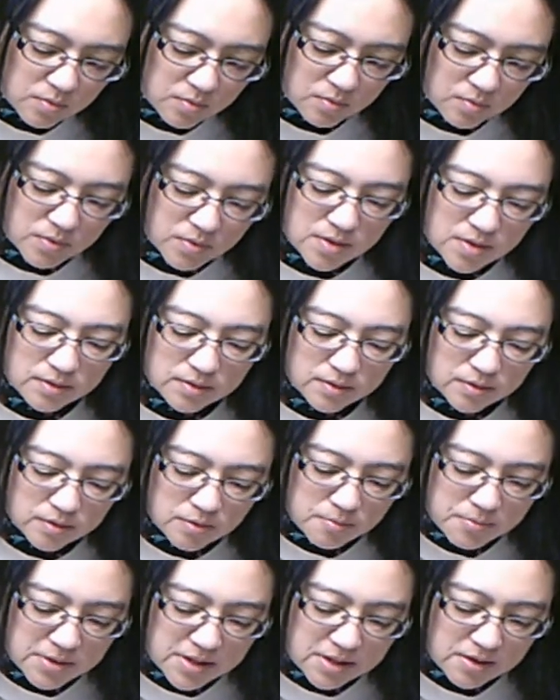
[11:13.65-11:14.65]
with a little
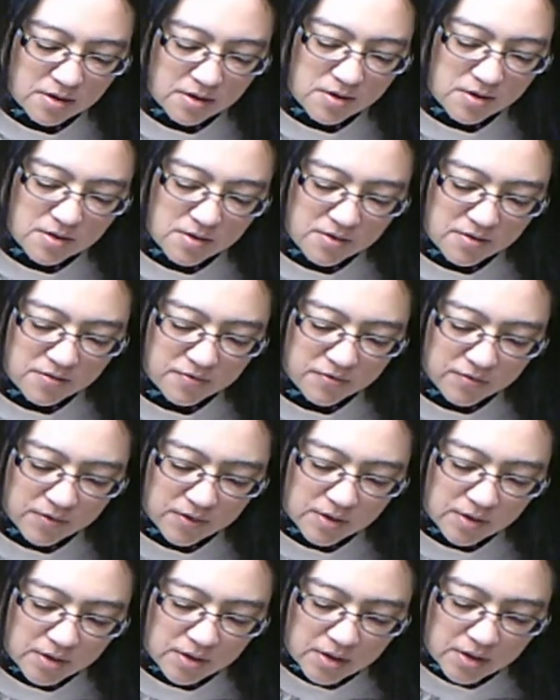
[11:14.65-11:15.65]
bit of
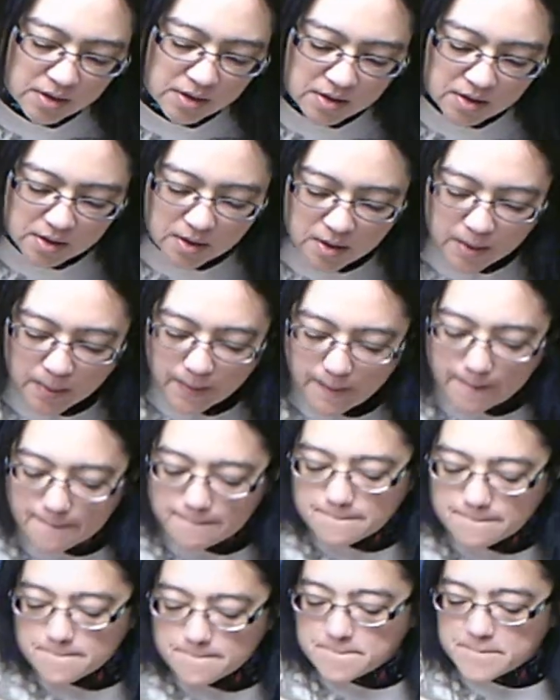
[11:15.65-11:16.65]

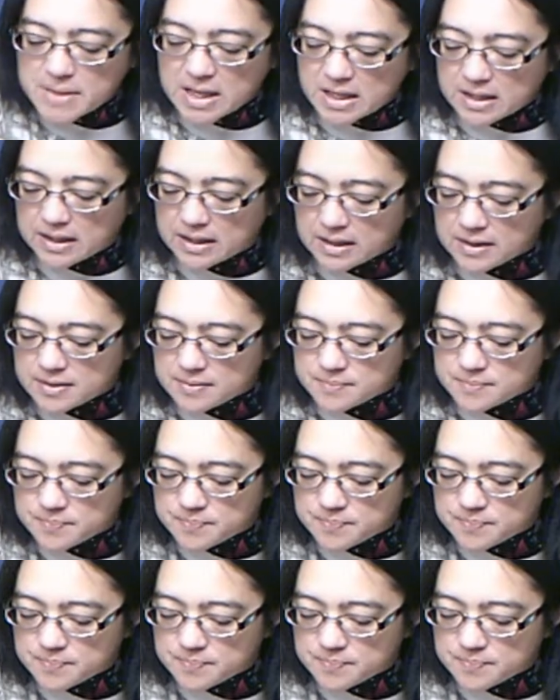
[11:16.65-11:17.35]
bacon